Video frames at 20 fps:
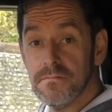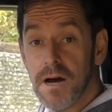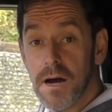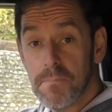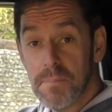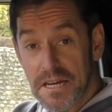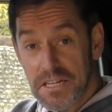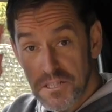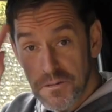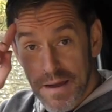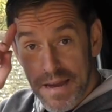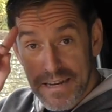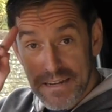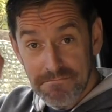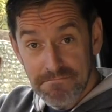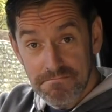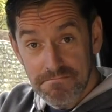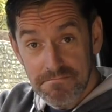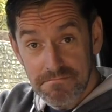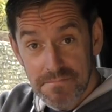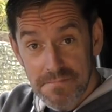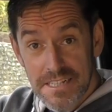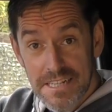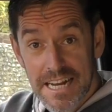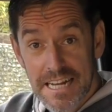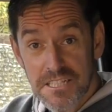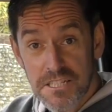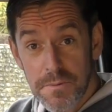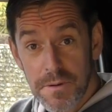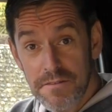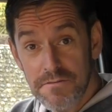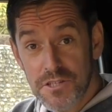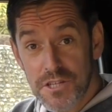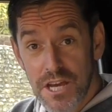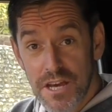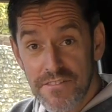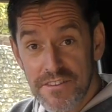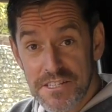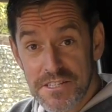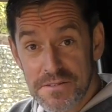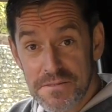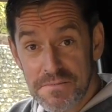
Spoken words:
My pleasure, mate. Glad to be of service,